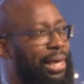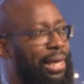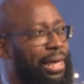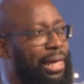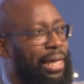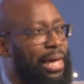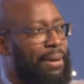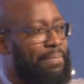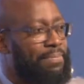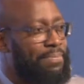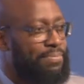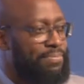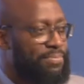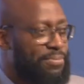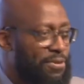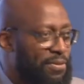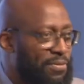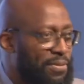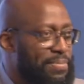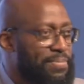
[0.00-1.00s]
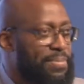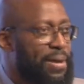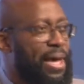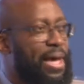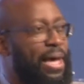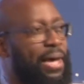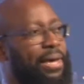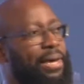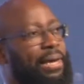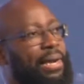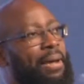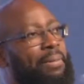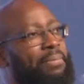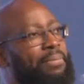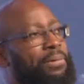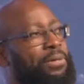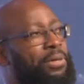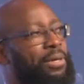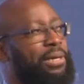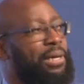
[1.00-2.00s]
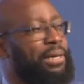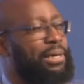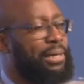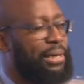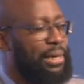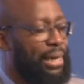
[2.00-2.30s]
I'm moving back and I'm looking.